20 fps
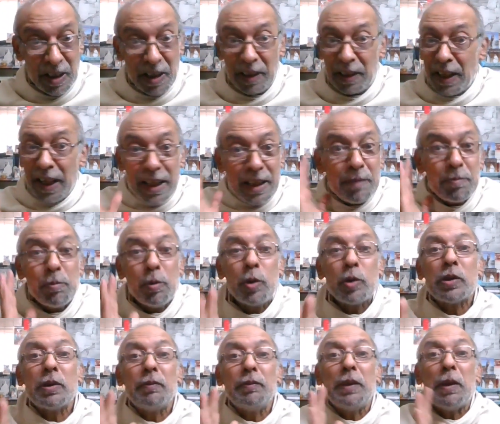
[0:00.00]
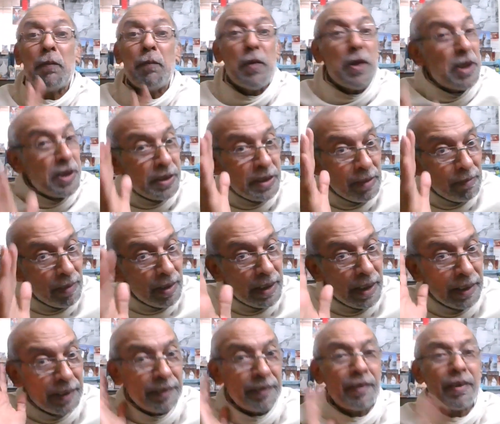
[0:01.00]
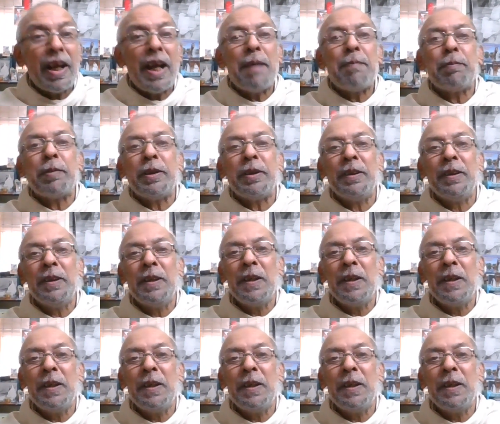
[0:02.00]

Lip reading: Like most of the fish, they will get trapped.